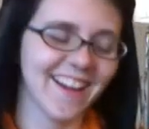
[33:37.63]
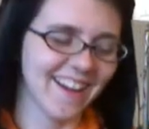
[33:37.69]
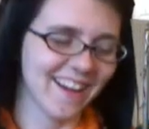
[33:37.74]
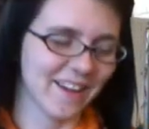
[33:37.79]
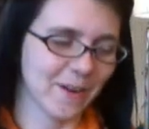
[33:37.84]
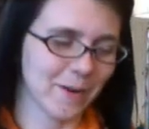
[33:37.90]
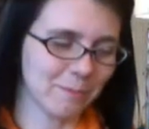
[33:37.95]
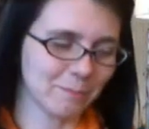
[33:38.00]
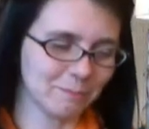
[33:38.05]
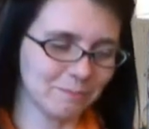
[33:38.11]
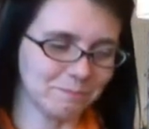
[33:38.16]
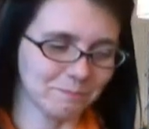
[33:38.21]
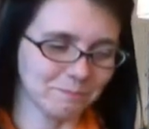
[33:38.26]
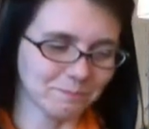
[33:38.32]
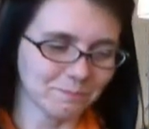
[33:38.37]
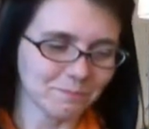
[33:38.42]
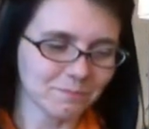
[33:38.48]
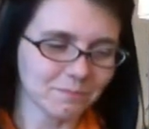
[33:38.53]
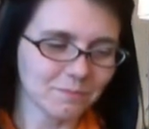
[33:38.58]
I
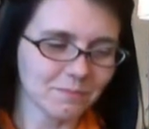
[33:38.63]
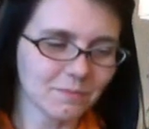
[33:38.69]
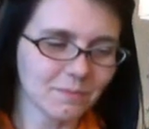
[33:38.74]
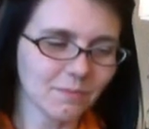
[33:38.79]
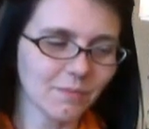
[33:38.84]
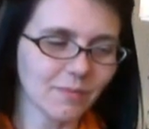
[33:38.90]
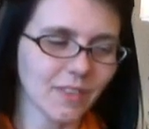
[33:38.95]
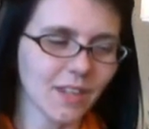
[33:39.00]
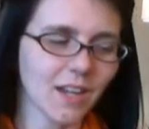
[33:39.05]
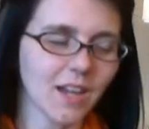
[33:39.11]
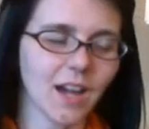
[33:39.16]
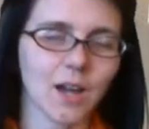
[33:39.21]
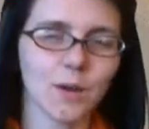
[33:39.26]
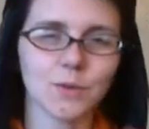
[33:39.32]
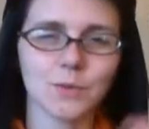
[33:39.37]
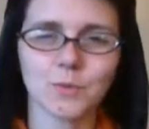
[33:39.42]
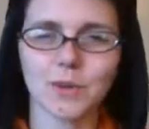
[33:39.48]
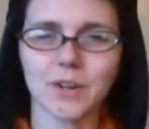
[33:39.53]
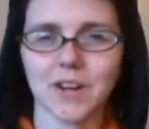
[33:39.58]

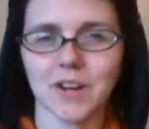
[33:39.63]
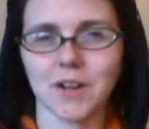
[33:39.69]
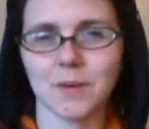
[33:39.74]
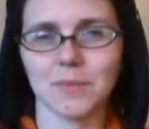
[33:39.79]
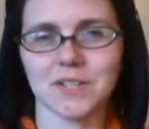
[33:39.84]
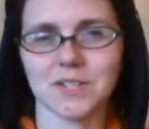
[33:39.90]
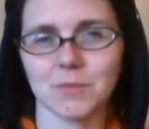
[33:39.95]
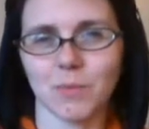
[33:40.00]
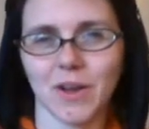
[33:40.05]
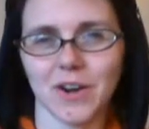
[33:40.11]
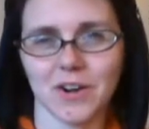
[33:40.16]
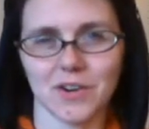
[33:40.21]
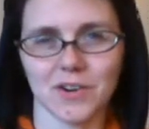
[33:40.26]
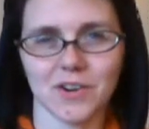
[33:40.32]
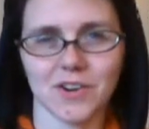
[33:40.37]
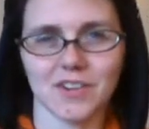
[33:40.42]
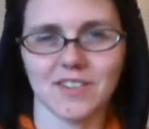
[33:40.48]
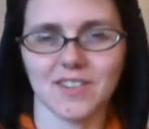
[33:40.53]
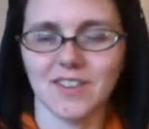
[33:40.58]
was working on my
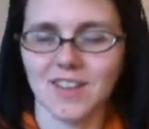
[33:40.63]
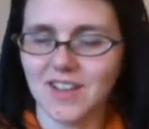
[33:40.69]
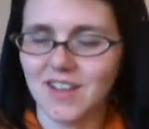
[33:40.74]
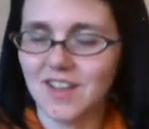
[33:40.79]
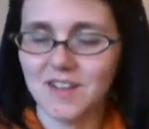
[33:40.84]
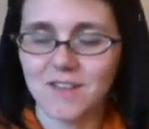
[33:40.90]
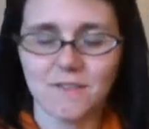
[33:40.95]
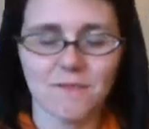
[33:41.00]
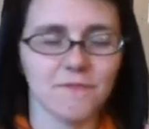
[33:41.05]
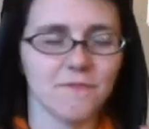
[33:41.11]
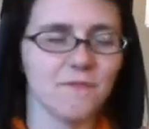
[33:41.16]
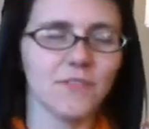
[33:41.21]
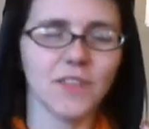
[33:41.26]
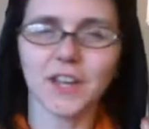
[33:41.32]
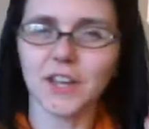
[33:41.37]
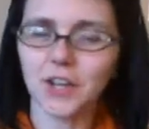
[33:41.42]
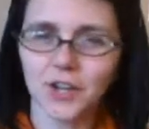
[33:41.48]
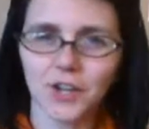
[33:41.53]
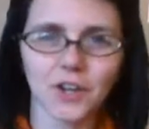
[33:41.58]
sweater
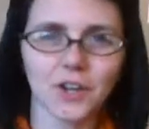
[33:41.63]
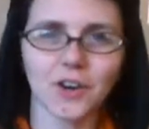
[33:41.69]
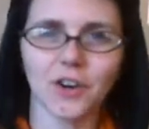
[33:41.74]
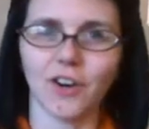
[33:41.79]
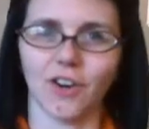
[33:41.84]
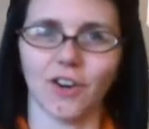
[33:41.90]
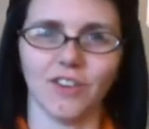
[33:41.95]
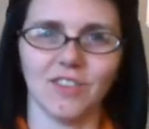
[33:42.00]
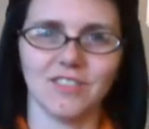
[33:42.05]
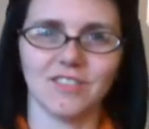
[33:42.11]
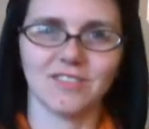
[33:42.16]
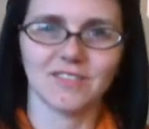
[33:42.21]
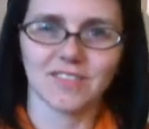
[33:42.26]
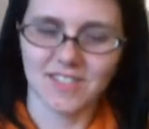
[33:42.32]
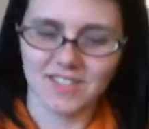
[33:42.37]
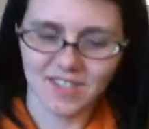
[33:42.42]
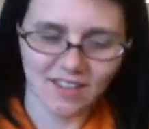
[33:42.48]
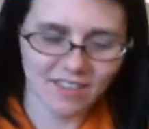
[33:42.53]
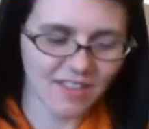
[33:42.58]
like a good girl.
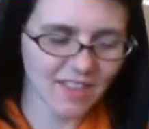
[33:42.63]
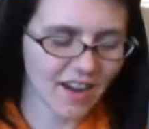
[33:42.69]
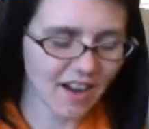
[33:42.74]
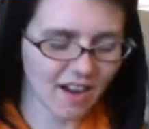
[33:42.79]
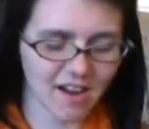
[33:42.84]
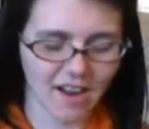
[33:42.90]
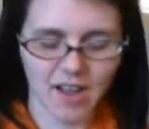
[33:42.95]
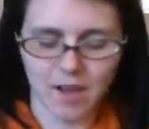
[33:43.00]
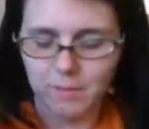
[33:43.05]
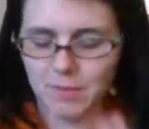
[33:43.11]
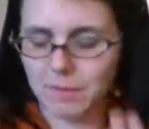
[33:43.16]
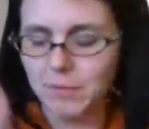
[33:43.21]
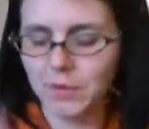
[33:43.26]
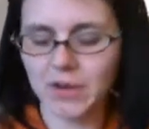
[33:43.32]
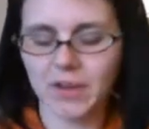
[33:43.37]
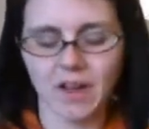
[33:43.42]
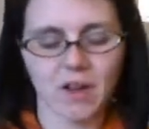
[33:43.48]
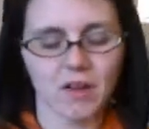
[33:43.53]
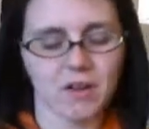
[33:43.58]
Sitting there, I have my
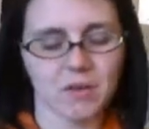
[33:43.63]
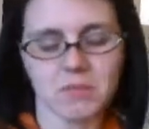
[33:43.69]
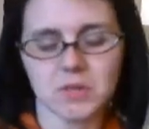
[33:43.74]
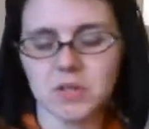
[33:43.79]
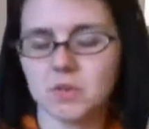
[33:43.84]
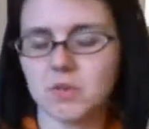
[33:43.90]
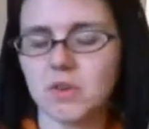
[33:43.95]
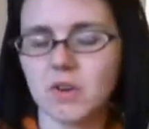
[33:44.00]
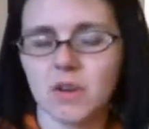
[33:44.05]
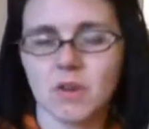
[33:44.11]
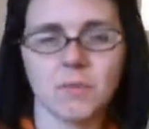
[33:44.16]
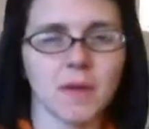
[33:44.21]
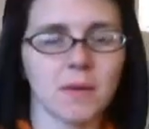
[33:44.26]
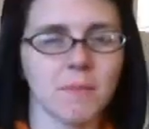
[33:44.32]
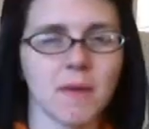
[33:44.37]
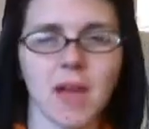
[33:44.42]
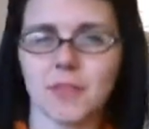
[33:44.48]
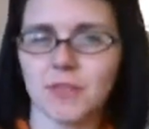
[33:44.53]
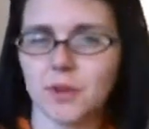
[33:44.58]
book out, I'm doing all my
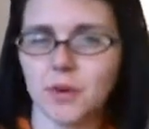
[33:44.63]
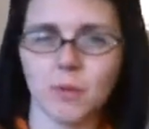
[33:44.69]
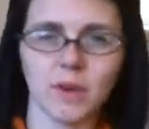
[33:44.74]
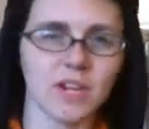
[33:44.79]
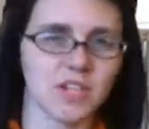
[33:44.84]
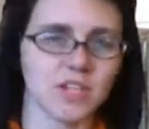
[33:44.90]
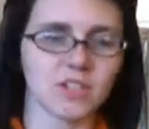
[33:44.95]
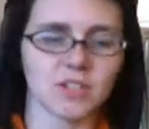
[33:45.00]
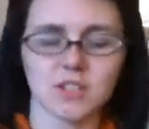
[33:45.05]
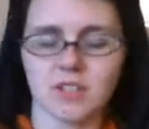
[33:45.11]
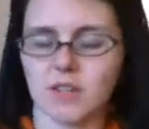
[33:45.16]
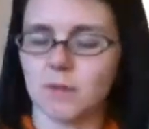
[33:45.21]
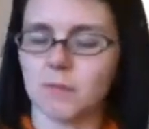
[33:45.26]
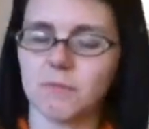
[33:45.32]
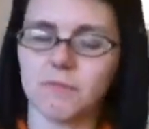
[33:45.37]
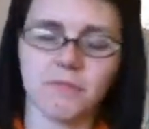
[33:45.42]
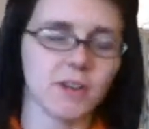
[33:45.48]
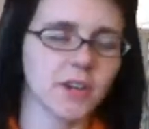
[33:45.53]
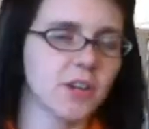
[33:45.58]
math equations, and
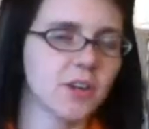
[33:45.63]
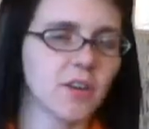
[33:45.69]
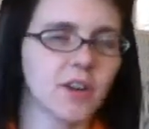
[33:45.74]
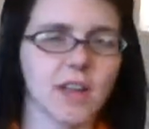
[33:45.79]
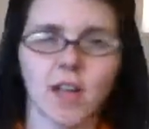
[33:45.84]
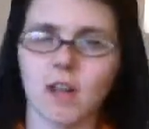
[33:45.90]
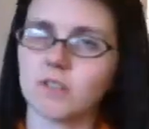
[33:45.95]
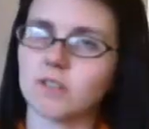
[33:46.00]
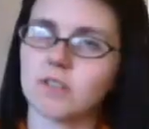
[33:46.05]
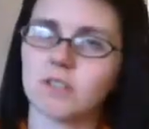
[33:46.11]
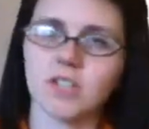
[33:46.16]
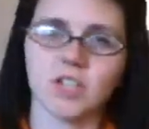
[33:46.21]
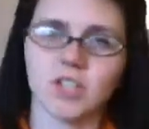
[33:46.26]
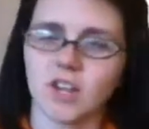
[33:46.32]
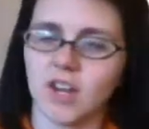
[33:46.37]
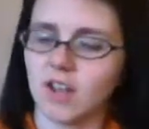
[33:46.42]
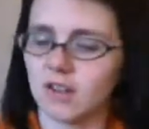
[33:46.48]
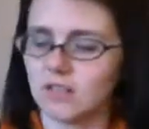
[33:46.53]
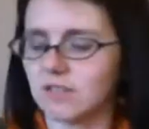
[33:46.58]
I'm figuring out
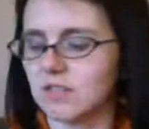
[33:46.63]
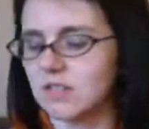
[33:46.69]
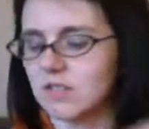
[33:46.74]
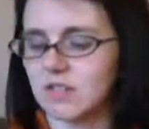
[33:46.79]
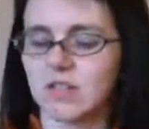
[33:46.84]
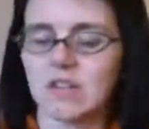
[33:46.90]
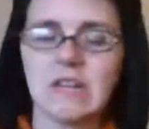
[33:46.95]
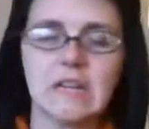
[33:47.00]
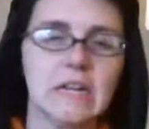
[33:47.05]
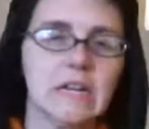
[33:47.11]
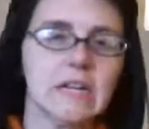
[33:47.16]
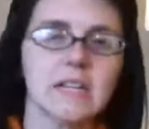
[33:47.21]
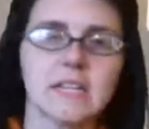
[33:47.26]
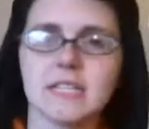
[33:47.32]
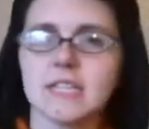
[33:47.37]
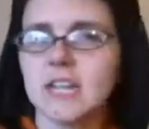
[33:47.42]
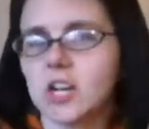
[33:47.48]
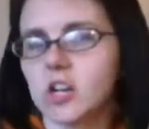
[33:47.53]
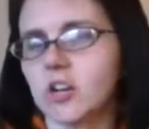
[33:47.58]
stitch counts and
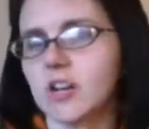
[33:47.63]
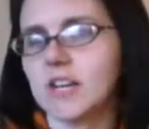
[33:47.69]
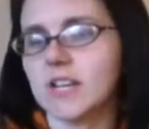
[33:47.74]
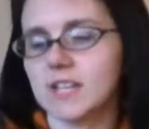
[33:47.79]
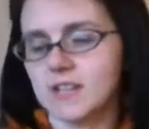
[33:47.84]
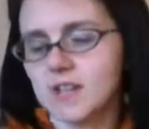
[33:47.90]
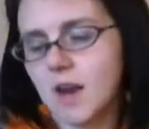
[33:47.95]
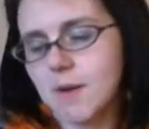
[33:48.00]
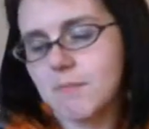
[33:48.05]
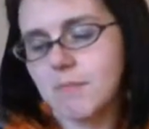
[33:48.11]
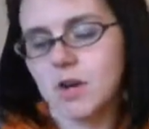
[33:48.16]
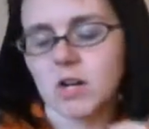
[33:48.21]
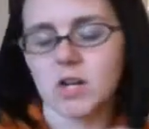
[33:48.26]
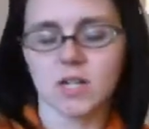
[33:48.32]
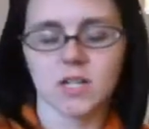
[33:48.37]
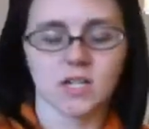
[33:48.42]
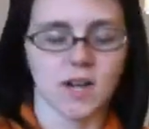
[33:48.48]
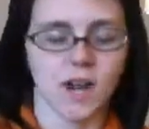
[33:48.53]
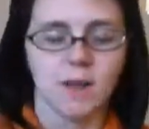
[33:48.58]
decrease
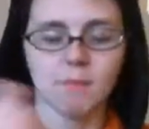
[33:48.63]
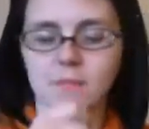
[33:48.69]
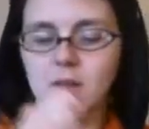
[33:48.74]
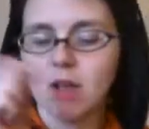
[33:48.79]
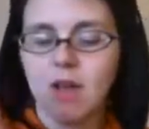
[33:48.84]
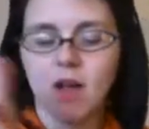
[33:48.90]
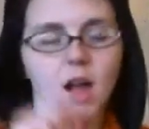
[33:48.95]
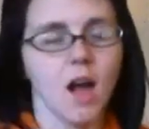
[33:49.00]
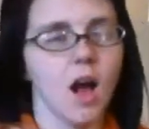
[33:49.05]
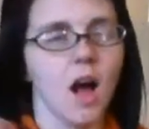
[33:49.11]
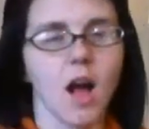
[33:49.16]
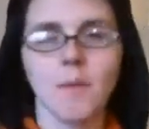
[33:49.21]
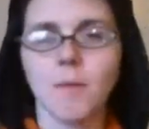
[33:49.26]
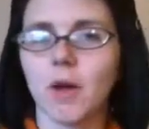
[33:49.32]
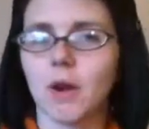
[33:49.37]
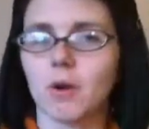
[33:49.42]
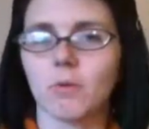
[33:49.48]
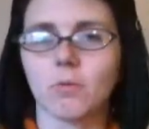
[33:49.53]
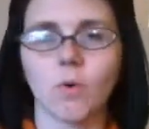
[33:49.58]
numbers, and I'm
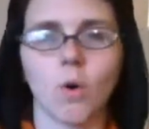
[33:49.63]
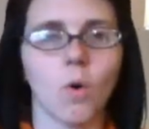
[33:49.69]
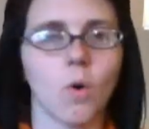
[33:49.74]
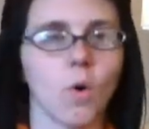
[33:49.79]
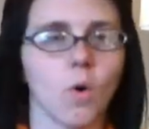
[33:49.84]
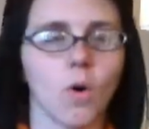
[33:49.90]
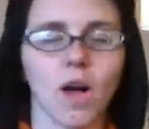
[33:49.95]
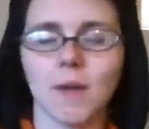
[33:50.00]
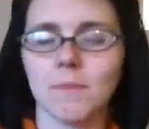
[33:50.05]
on a roll.